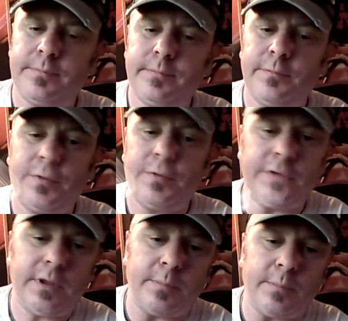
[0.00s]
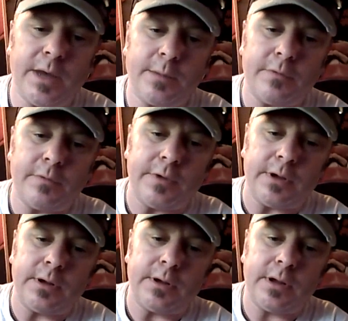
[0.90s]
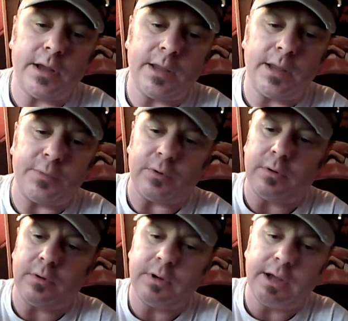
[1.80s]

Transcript: flick the bottom of the ampule.